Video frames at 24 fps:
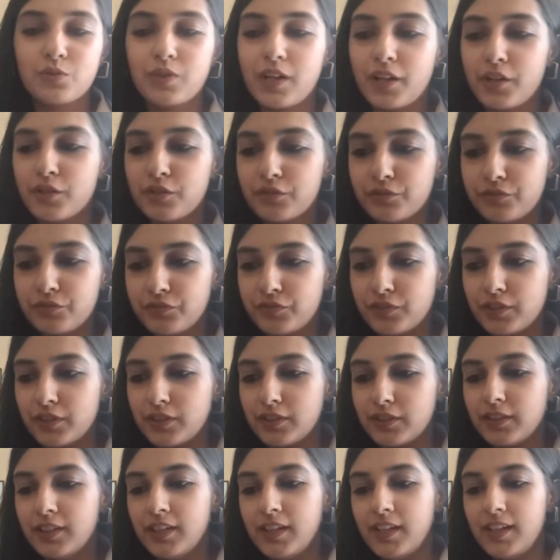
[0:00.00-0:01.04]
You kind of
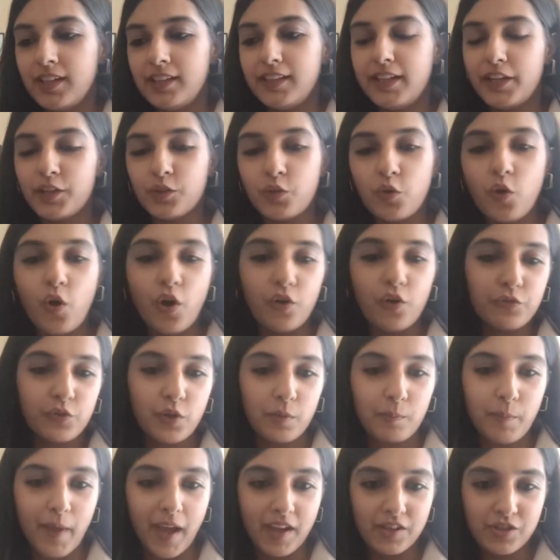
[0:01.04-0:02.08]
let go of
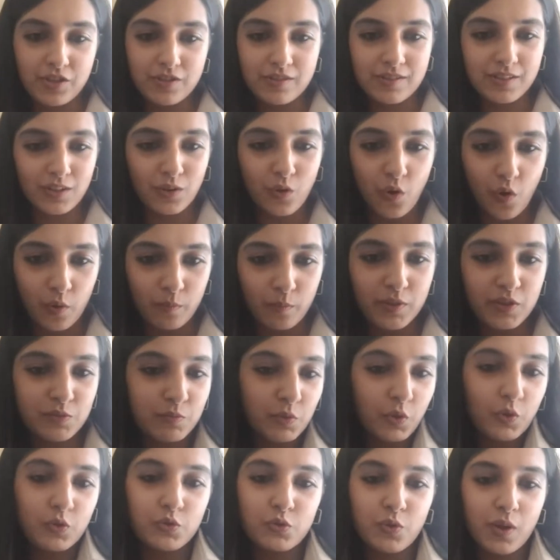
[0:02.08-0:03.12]
your passions and hobbies,
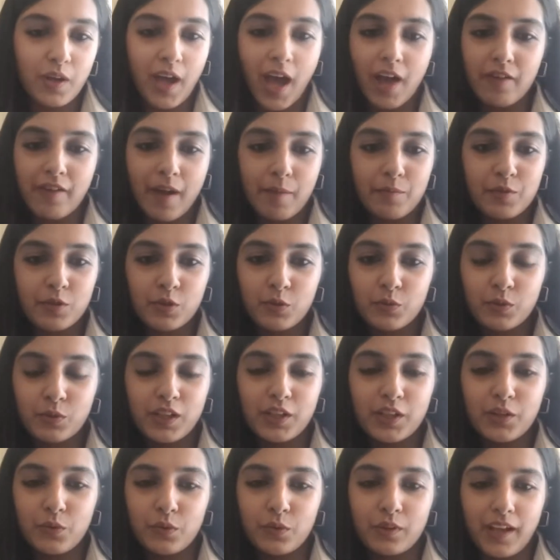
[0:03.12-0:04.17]
because you have
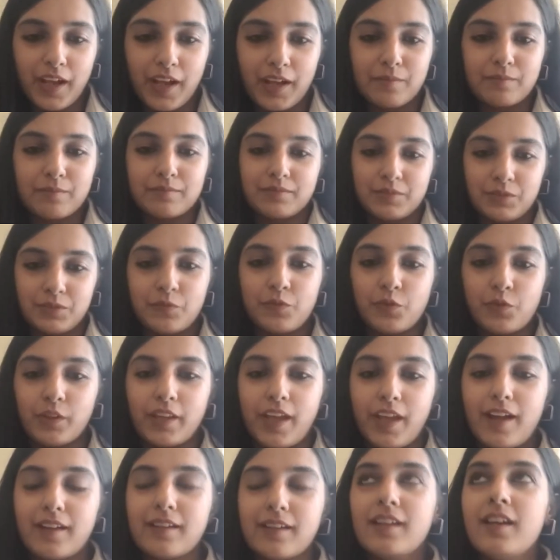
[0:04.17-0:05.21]
absolutely no time for
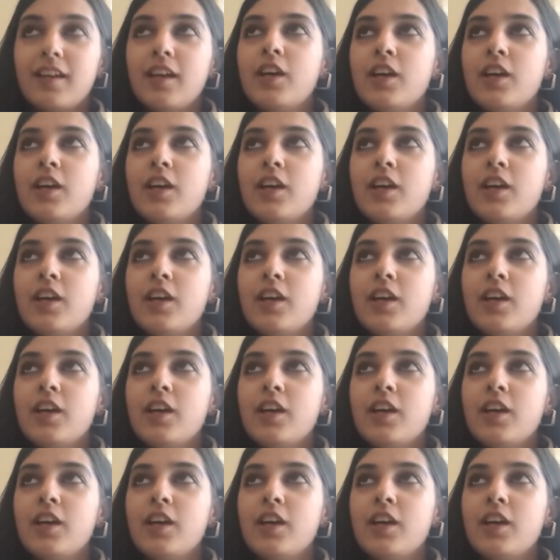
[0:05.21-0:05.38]
that.